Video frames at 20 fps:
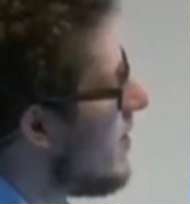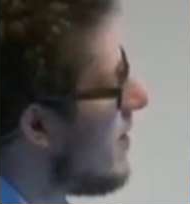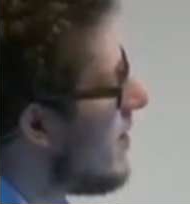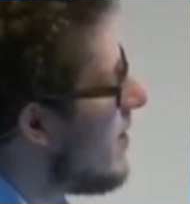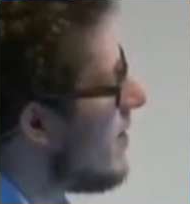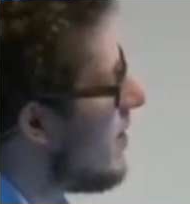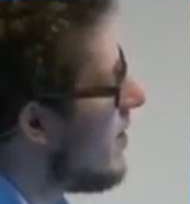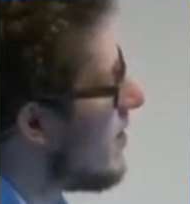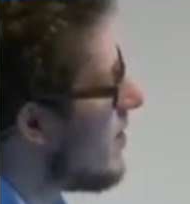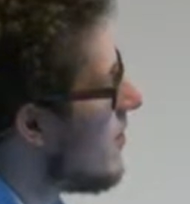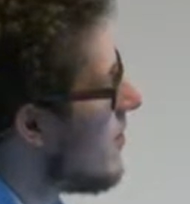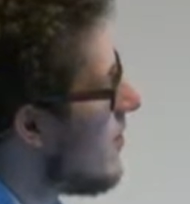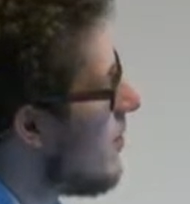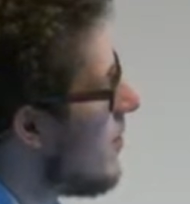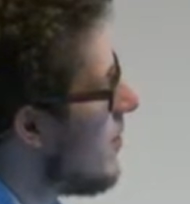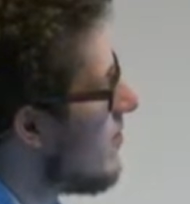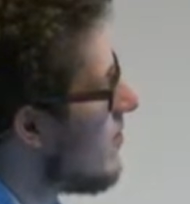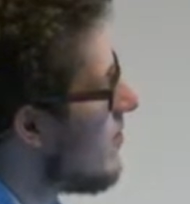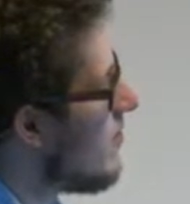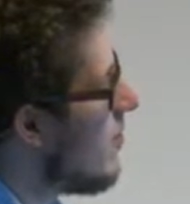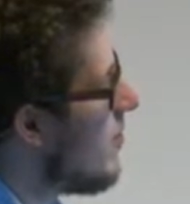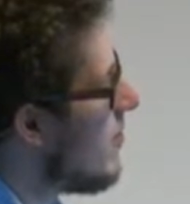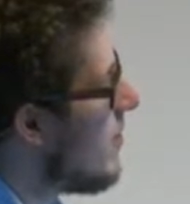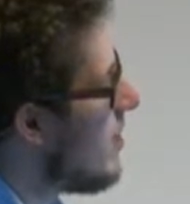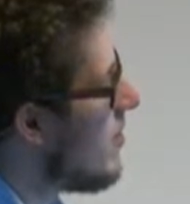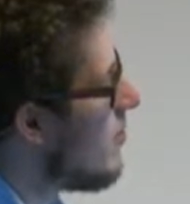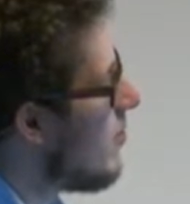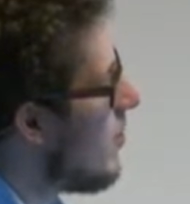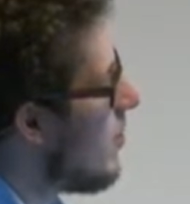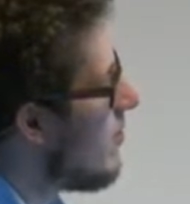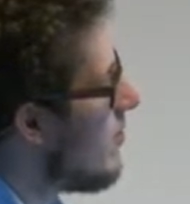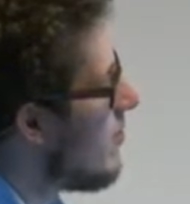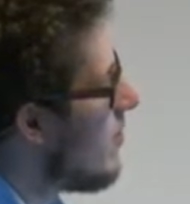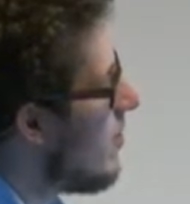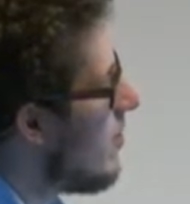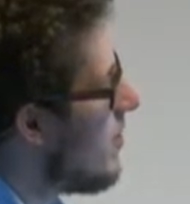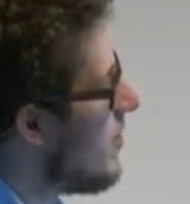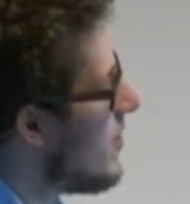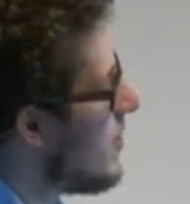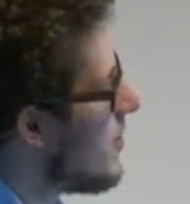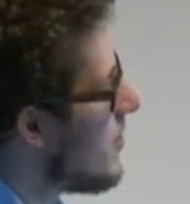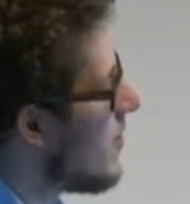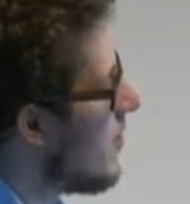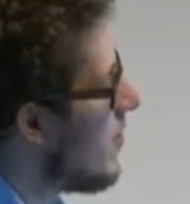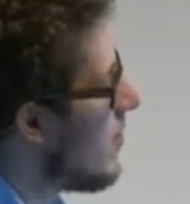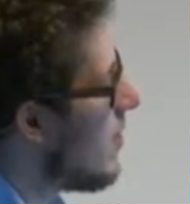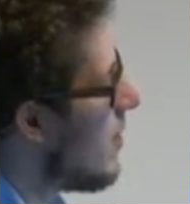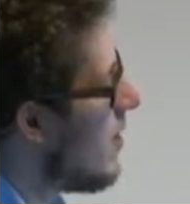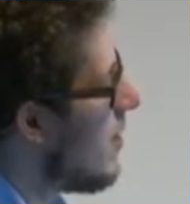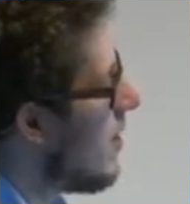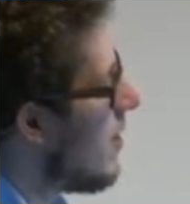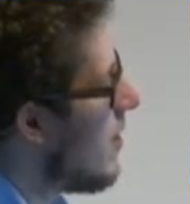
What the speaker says: fit in. So it's always from that point forward. So